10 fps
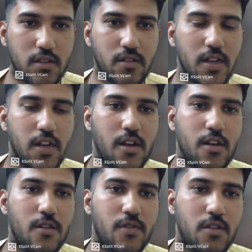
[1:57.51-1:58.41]
need
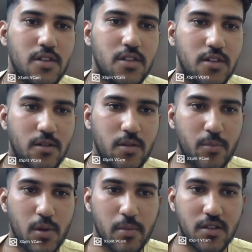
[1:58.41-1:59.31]
an interface which
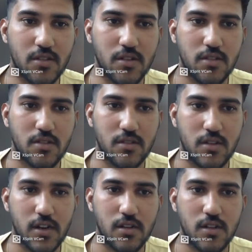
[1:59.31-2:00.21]
implements this,
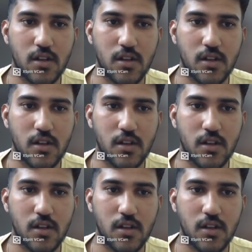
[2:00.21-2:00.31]
right?